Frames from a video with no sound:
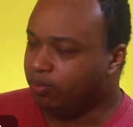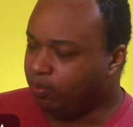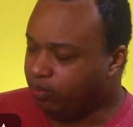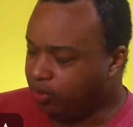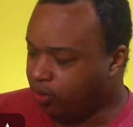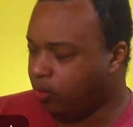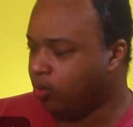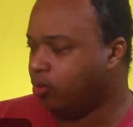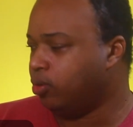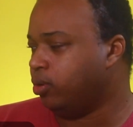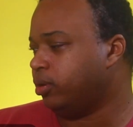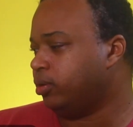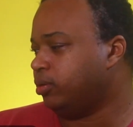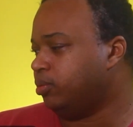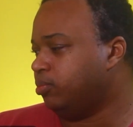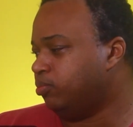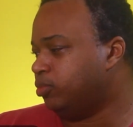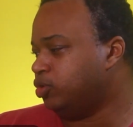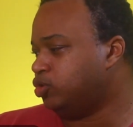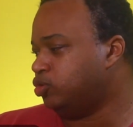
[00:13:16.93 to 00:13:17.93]
port,
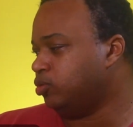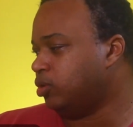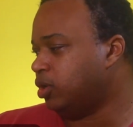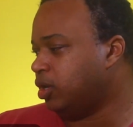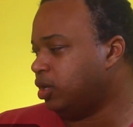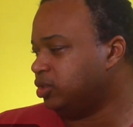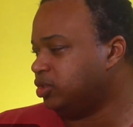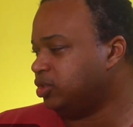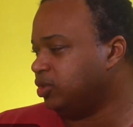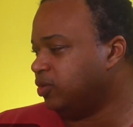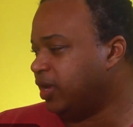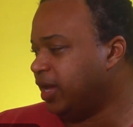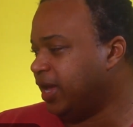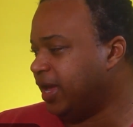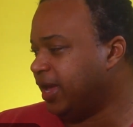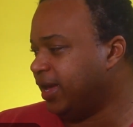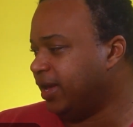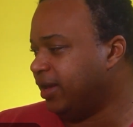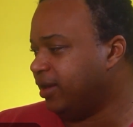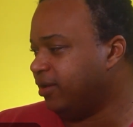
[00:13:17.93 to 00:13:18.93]
but you also
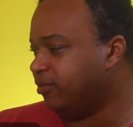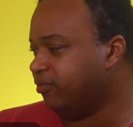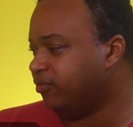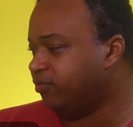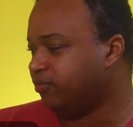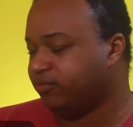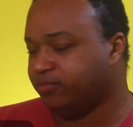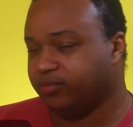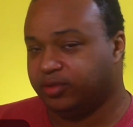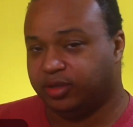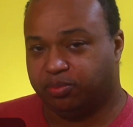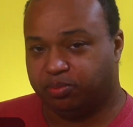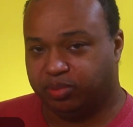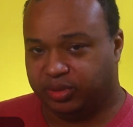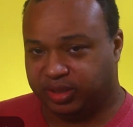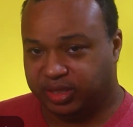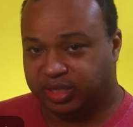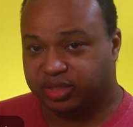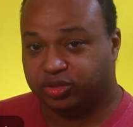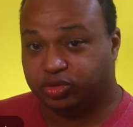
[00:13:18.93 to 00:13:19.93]
have your
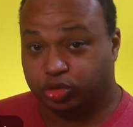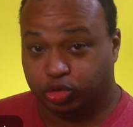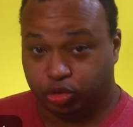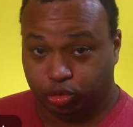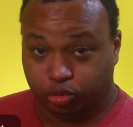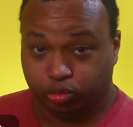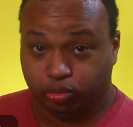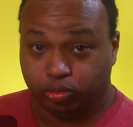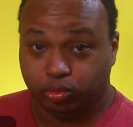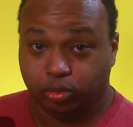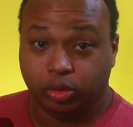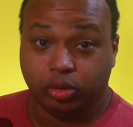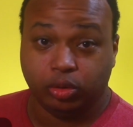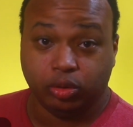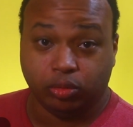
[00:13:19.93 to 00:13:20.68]
P S two,